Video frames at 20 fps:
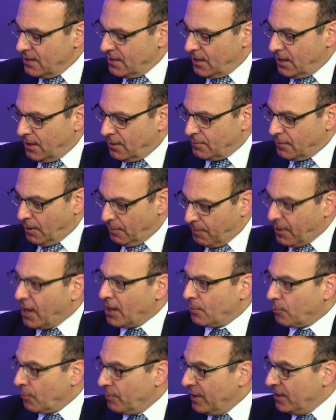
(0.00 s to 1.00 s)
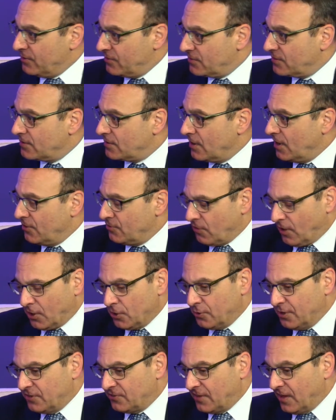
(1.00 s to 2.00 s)
polymer-based
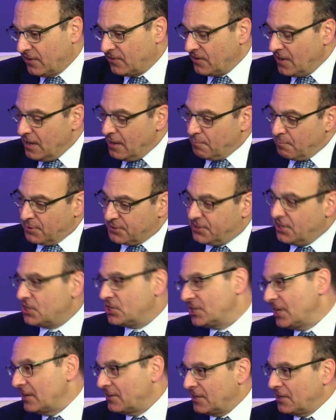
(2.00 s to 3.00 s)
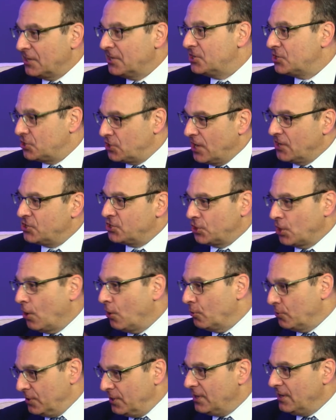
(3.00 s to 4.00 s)
drug-eluting stents. But this stent at least has
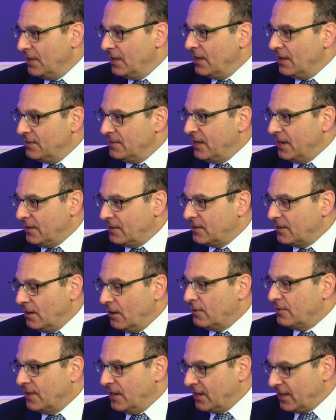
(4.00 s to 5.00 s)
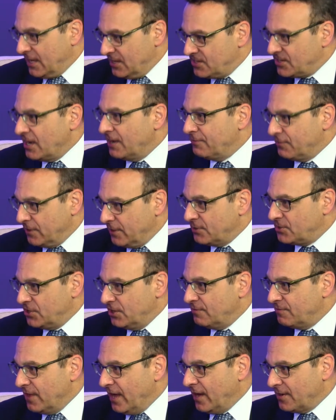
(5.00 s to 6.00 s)
shown that it can safely
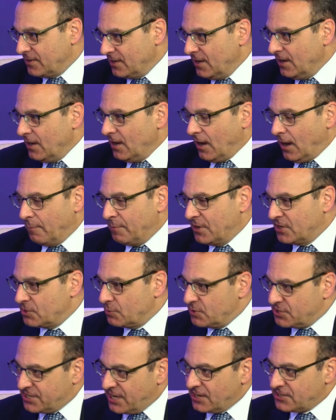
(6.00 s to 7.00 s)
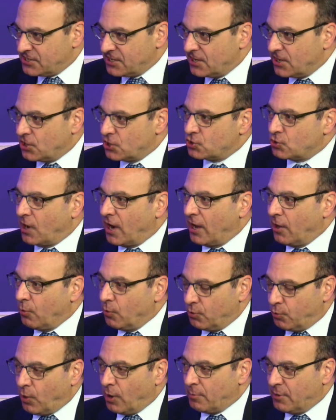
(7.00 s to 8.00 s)
achieve that. Okay. Because it was tested in a trial
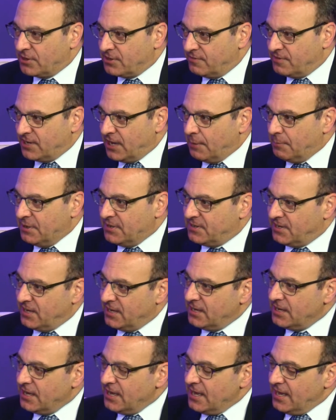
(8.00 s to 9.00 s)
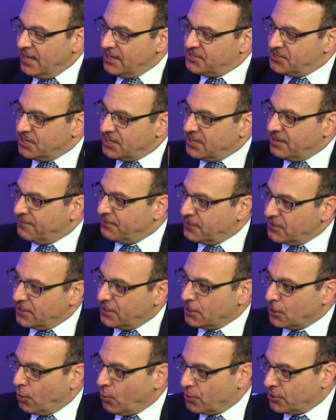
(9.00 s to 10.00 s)
with 1 month of DAPT. It
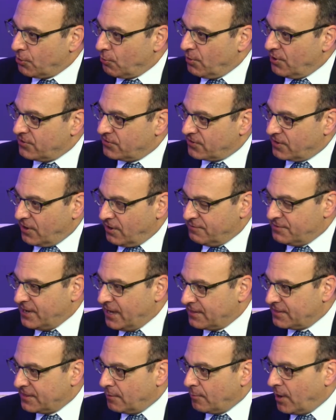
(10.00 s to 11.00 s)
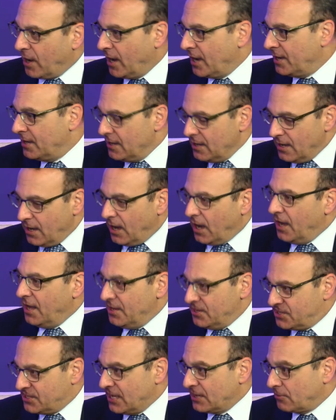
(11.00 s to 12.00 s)
significantly lowered the risk of death, MI,
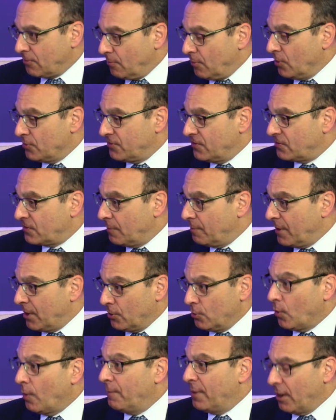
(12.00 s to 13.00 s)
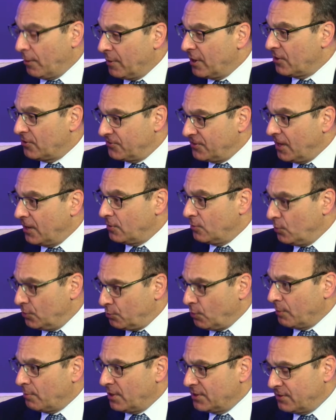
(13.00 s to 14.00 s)
and stent thrombosis compared to a bare metal stent with
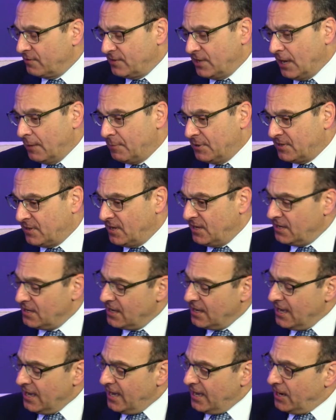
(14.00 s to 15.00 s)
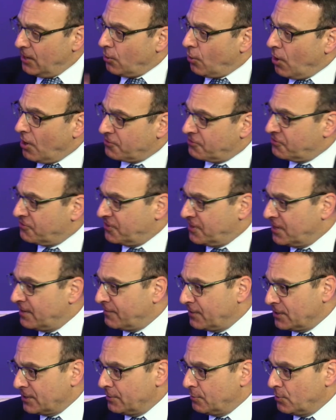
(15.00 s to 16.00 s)
1 month of DAPT, and it also
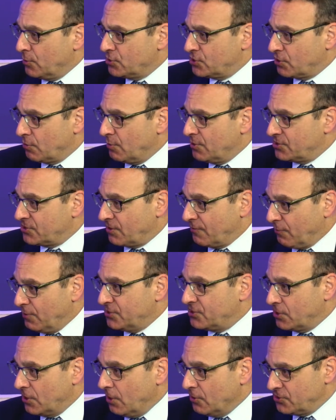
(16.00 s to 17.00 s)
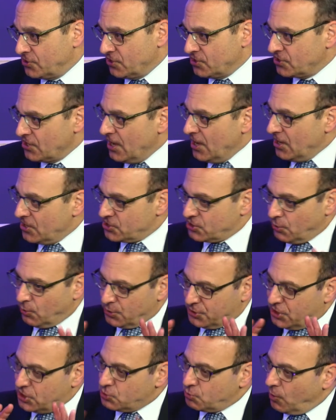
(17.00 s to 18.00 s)
significantly reduced the risk of restenosis. So
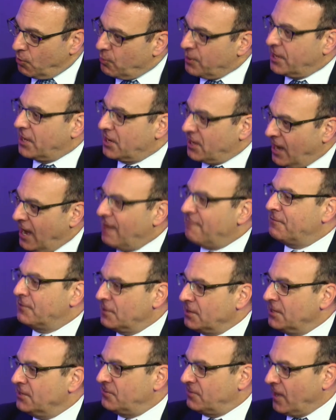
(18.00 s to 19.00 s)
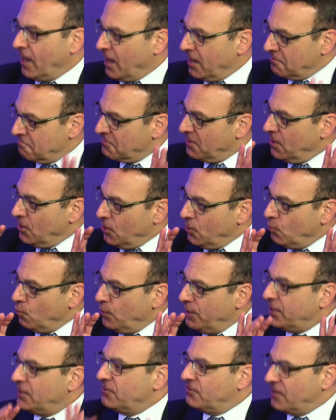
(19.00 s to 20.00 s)
with this one, we can confidently say
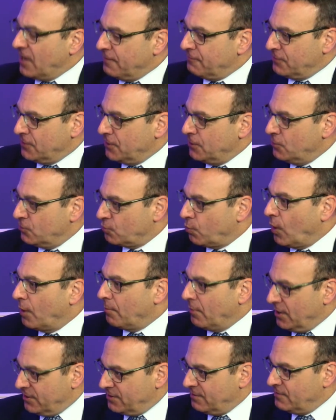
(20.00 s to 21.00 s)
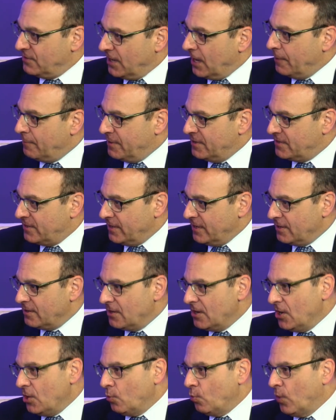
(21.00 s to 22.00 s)
we can safely use 1 month of DAPT.
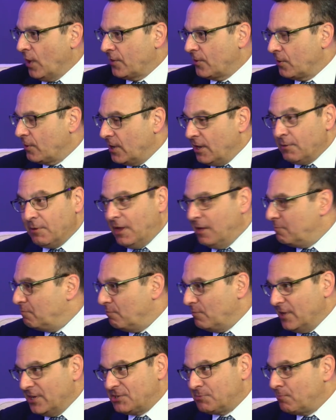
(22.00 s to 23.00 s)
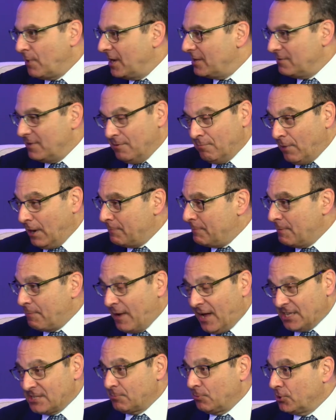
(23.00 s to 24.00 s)
Whether it might be
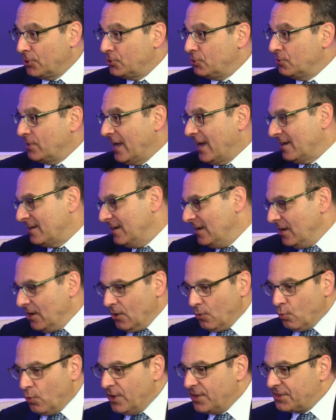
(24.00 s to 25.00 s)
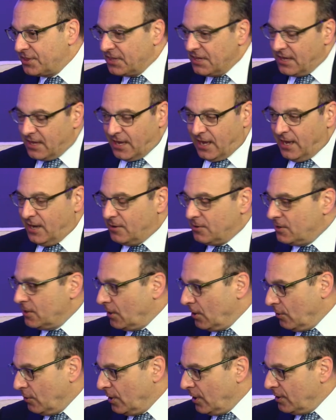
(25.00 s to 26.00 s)
possible to do that with a
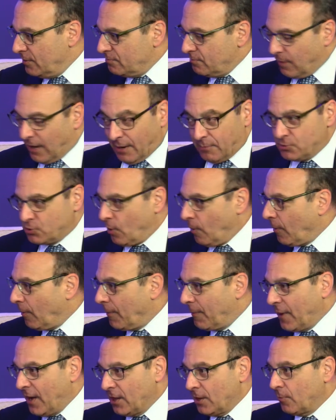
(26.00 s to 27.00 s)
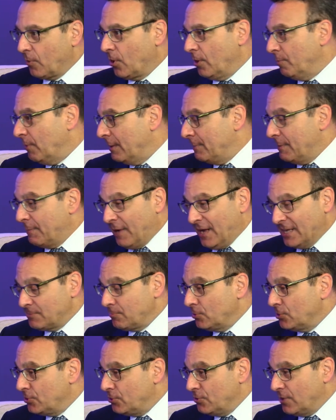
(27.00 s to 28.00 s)
bioabsorbable polymer. It might be
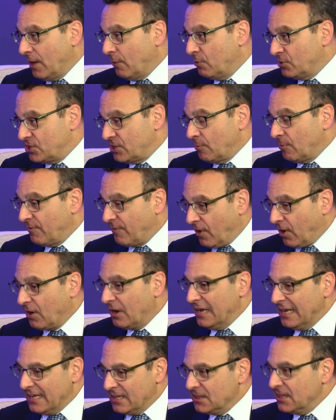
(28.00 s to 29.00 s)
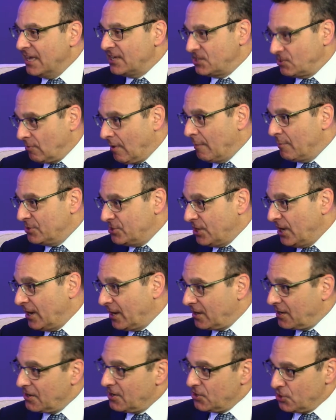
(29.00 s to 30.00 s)
possible to do that with some of our less
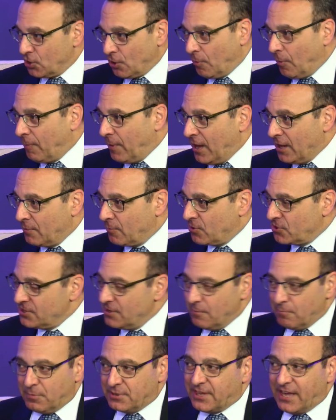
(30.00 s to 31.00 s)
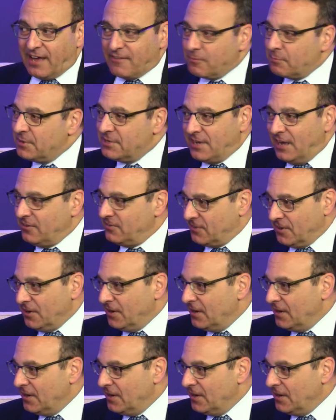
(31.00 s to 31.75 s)
thrombogenic durable polymers, but they haven't been tested.